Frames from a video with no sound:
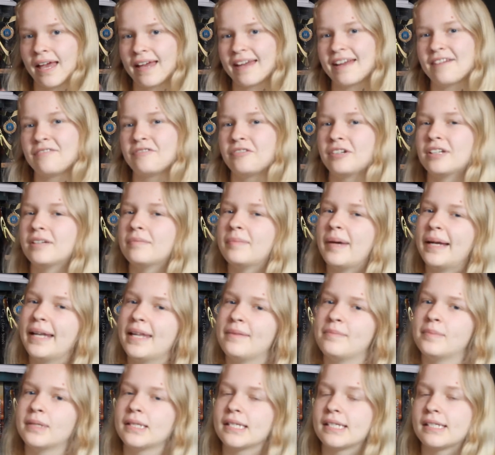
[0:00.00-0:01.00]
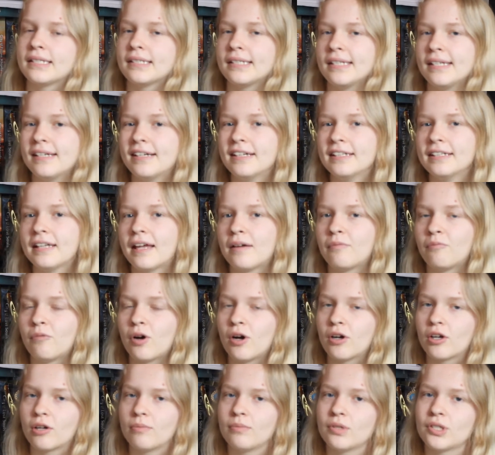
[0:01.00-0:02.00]
Hey everyone, my name is Tegan and
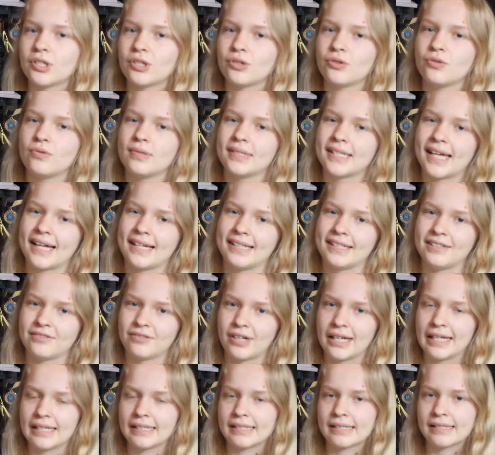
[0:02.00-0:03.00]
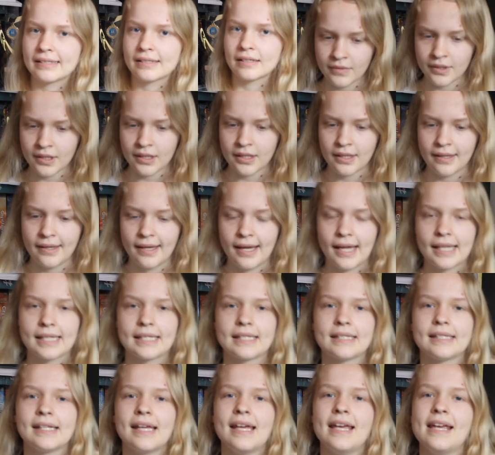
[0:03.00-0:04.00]
welcome to Tandy Writes. And
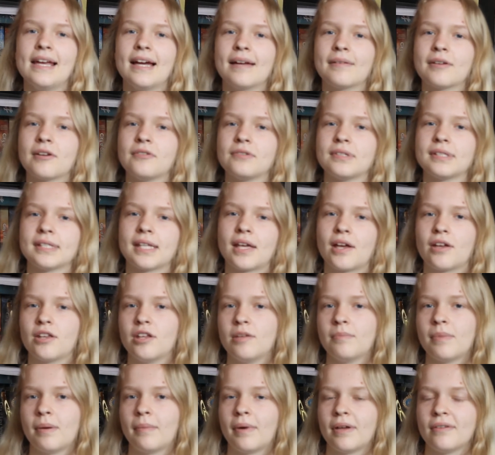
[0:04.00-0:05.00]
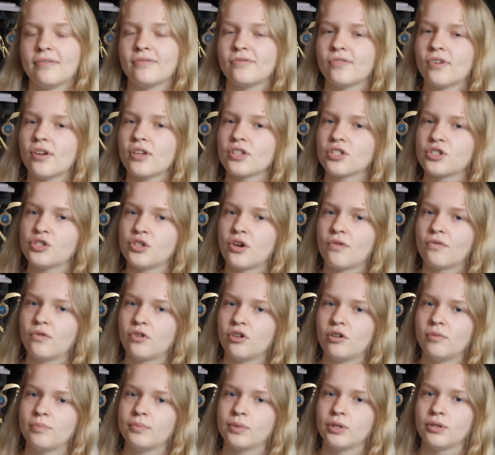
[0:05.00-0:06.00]
today I'm going to tell you about my first
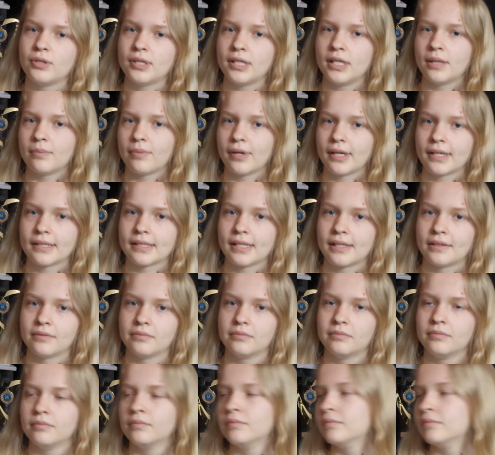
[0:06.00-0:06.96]
novel, Beauty and the Breakdown.